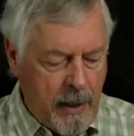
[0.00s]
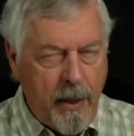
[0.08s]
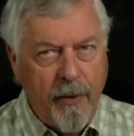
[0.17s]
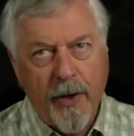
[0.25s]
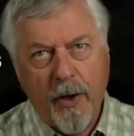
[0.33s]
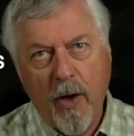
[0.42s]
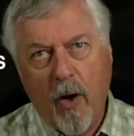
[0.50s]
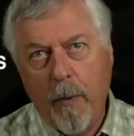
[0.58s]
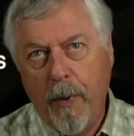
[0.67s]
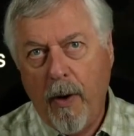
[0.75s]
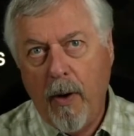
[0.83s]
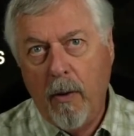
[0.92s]
The
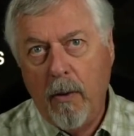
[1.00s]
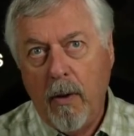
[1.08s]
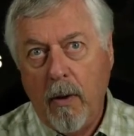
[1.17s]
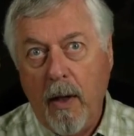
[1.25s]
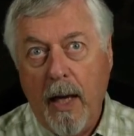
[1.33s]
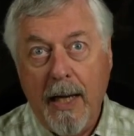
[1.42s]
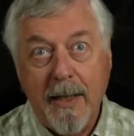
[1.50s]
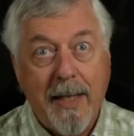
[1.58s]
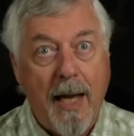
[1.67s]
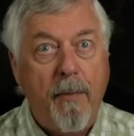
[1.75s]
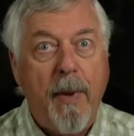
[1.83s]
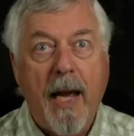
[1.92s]
GoPro has
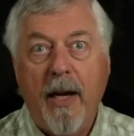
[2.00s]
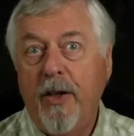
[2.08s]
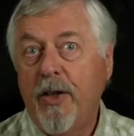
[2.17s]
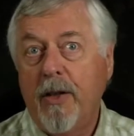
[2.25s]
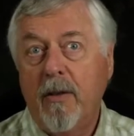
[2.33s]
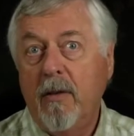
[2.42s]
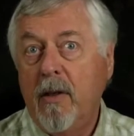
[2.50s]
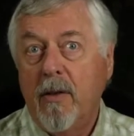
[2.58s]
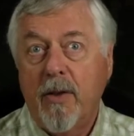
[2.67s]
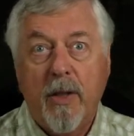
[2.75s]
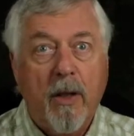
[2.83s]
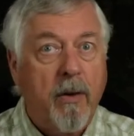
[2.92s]
that managed.
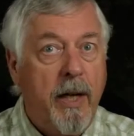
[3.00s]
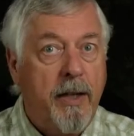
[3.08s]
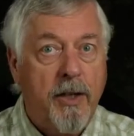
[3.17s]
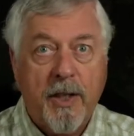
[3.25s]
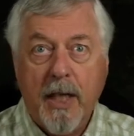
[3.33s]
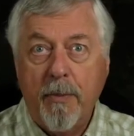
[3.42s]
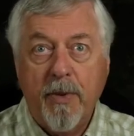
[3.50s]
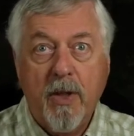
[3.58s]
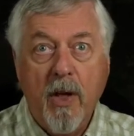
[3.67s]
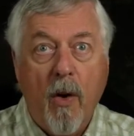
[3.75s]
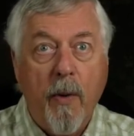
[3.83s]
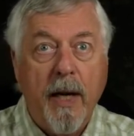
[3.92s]
So it just keeps
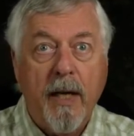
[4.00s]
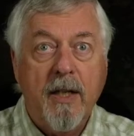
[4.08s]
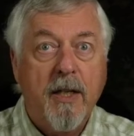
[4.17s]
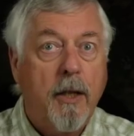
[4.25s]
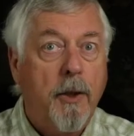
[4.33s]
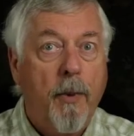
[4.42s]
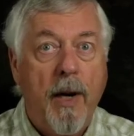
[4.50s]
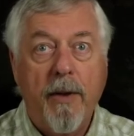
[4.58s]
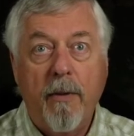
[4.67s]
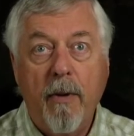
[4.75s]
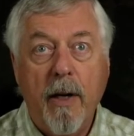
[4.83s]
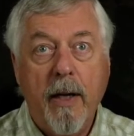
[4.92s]
going until you either
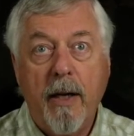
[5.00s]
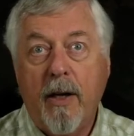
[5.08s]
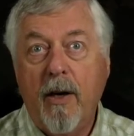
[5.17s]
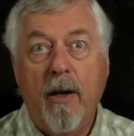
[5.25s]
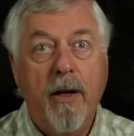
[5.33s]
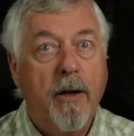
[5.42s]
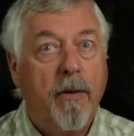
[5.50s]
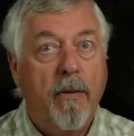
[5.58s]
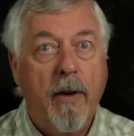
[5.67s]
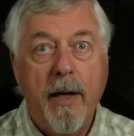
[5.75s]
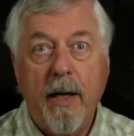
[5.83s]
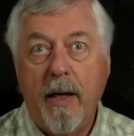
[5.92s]
run out of card or
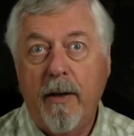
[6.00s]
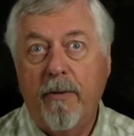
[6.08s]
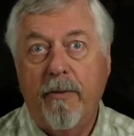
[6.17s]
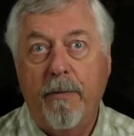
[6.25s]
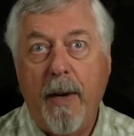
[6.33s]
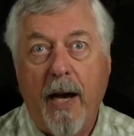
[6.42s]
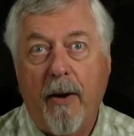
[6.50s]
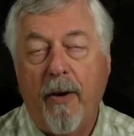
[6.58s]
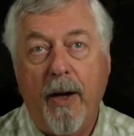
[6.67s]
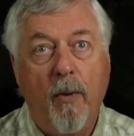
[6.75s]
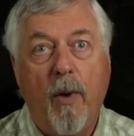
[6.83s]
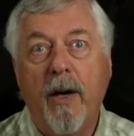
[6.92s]
run out of
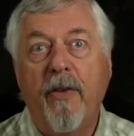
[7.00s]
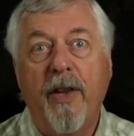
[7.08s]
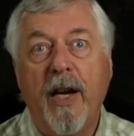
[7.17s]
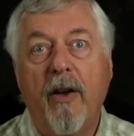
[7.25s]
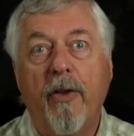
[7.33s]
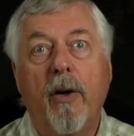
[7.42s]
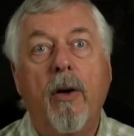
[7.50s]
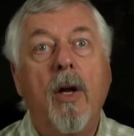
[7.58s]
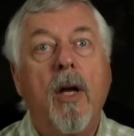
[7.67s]
battery, one or the other.